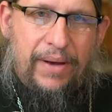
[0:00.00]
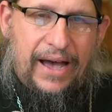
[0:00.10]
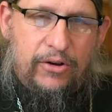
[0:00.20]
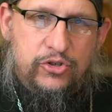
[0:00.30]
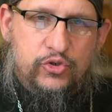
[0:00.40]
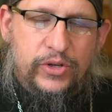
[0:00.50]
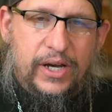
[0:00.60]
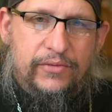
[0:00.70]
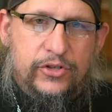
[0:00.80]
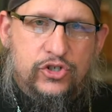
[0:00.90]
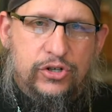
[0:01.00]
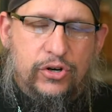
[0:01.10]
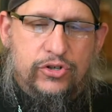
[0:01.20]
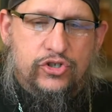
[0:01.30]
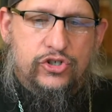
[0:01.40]
boundary of the
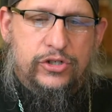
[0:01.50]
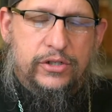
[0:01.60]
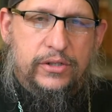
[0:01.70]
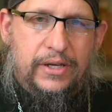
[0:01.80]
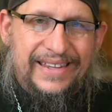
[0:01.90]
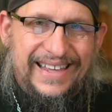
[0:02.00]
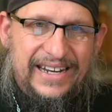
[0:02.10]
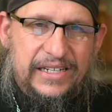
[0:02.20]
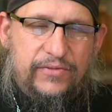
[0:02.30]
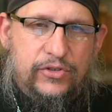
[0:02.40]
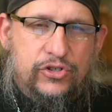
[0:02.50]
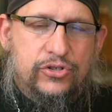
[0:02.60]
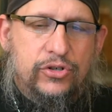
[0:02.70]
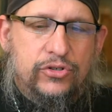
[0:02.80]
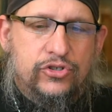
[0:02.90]
church, identity of the
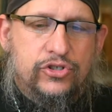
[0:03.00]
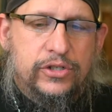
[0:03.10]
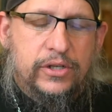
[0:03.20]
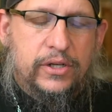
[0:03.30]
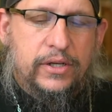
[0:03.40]
church,